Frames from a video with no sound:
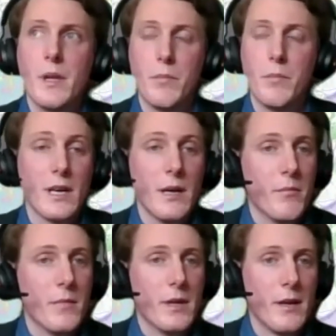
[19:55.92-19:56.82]

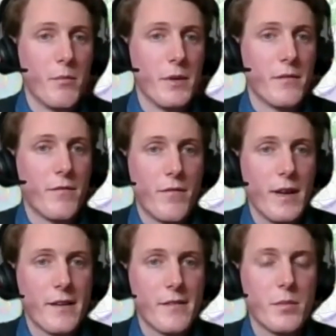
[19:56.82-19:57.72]
become a little bit
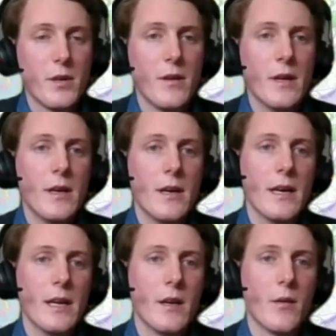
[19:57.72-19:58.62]
flexible
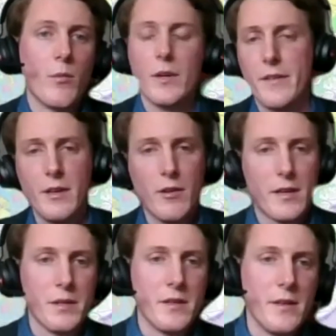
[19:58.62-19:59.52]
and what is their
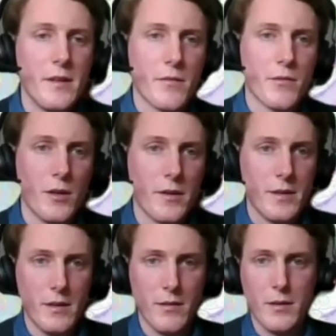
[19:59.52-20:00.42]
expertise, of course,
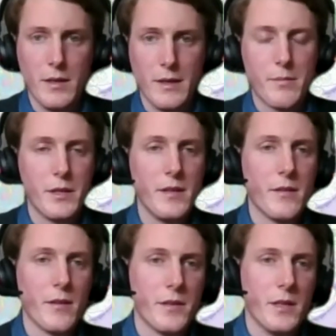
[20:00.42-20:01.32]
the expertise
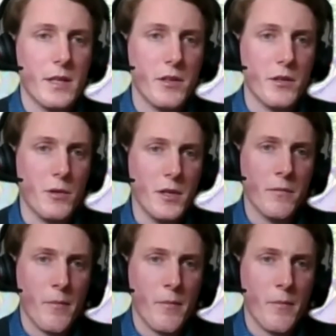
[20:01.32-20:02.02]
of the interviewee.